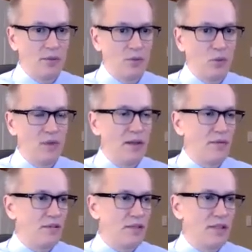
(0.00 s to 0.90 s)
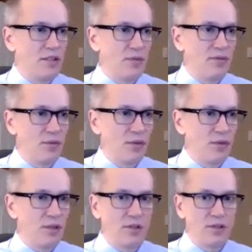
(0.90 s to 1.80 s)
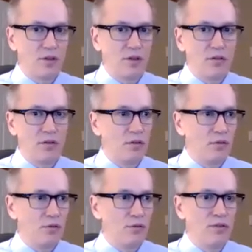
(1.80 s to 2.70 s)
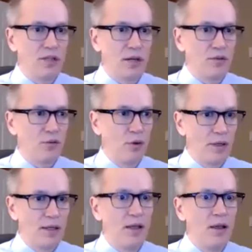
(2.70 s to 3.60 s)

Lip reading: We've never seen this before. This is all new territory.